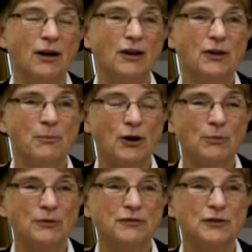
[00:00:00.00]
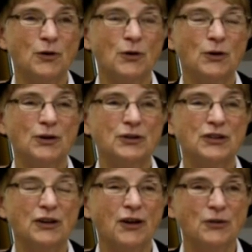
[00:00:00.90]
all the marble
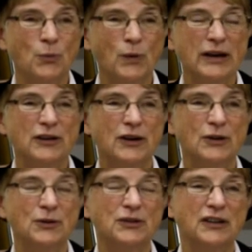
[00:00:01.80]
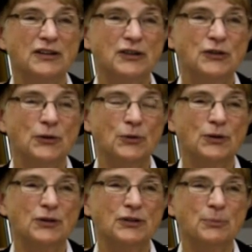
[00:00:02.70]
floors and all the windows and the
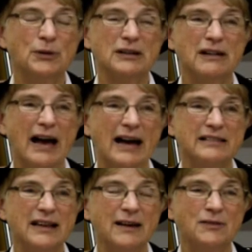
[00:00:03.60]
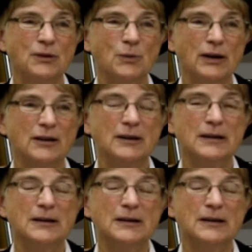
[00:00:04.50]
doors and put glass everywhere.